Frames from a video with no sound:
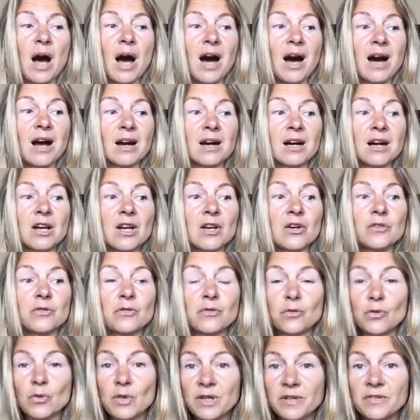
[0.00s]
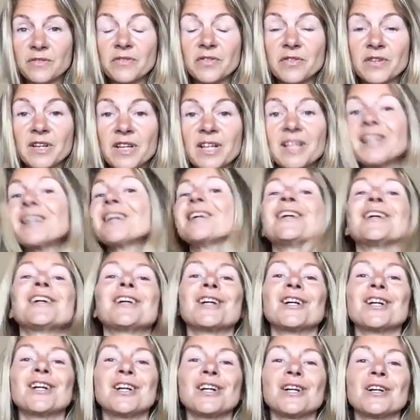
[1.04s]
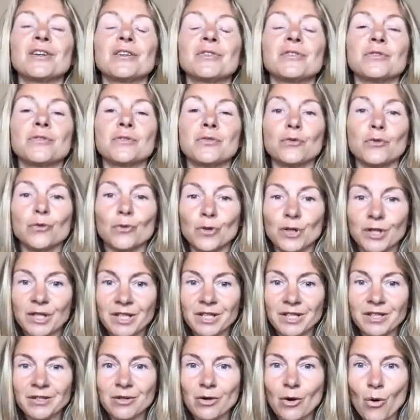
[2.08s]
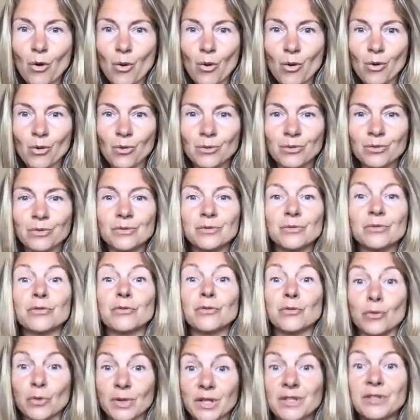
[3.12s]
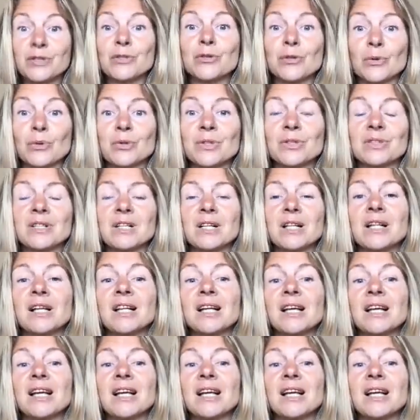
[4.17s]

are fully free, fully whole, fully total,